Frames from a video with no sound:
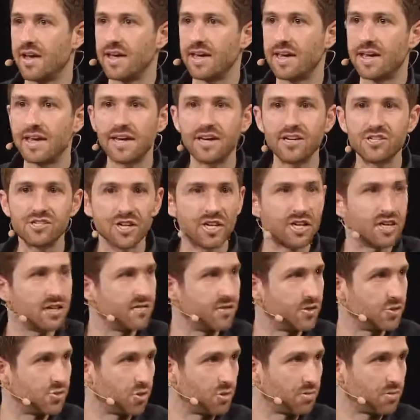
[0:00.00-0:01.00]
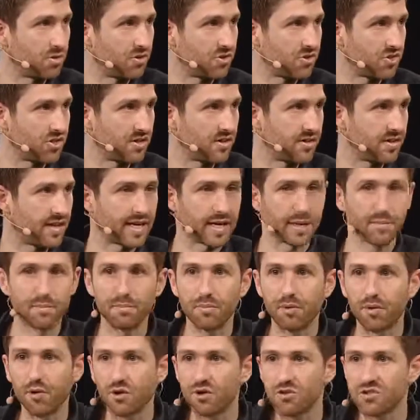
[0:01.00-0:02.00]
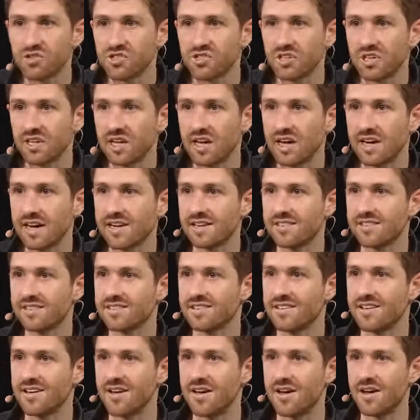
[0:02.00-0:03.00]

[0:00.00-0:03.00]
each individual person, like a personalized